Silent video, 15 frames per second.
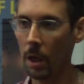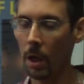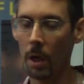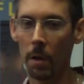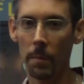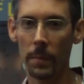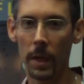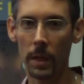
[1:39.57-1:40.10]

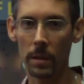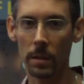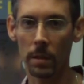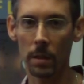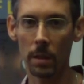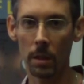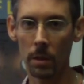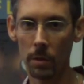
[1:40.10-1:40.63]
That
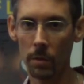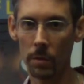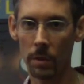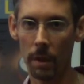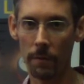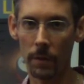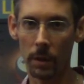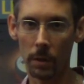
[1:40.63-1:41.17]
includes
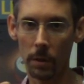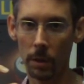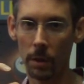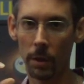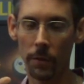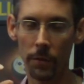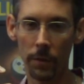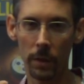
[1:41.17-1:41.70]
having a
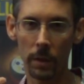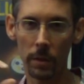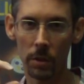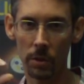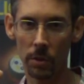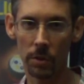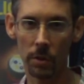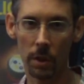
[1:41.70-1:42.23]
little thing
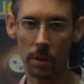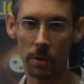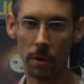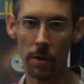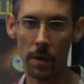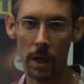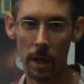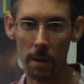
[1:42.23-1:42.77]
that just says
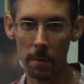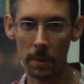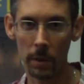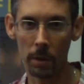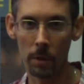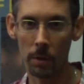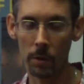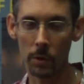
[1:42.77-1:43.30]
our name in the
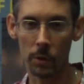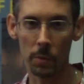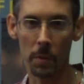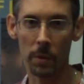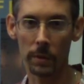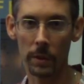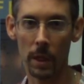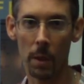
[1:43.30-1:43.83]
local
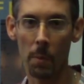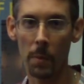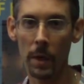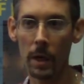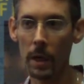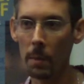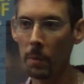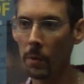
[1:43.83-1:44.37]
small town
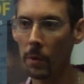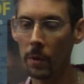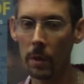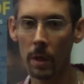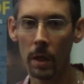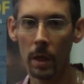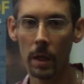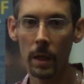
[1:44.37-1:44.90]

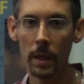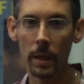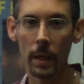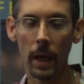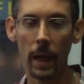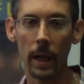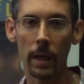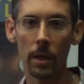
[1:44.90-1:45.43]
paper,
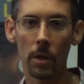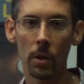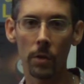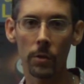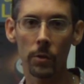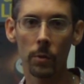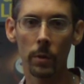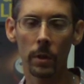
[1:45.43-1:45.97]
and it
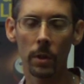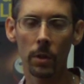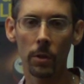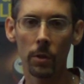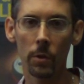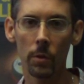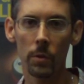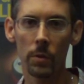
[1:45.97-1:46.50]
also
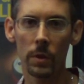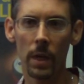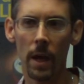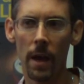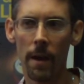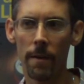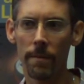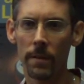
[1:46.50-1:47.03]
includes
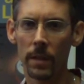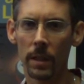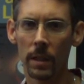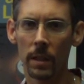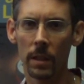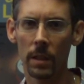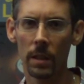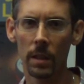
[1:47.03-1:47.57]

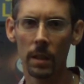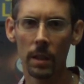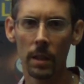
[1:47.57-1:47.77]
having